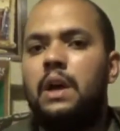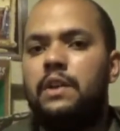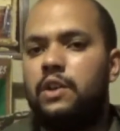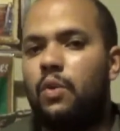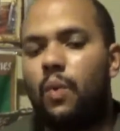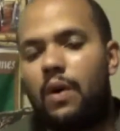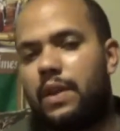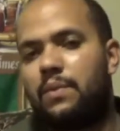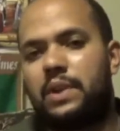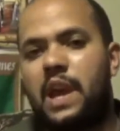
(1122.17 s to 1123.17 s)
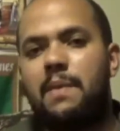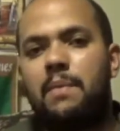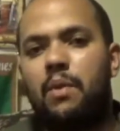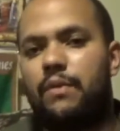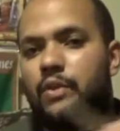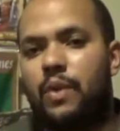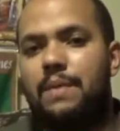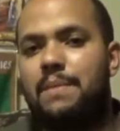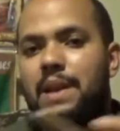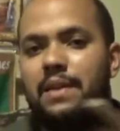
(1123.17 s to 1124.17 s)
You know, while they were capable of a
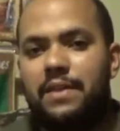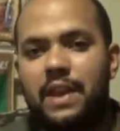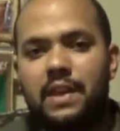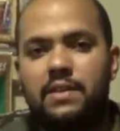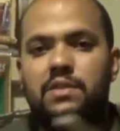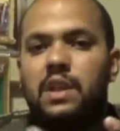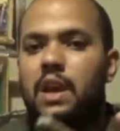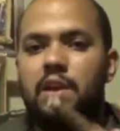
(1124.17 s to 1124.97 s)
great many things,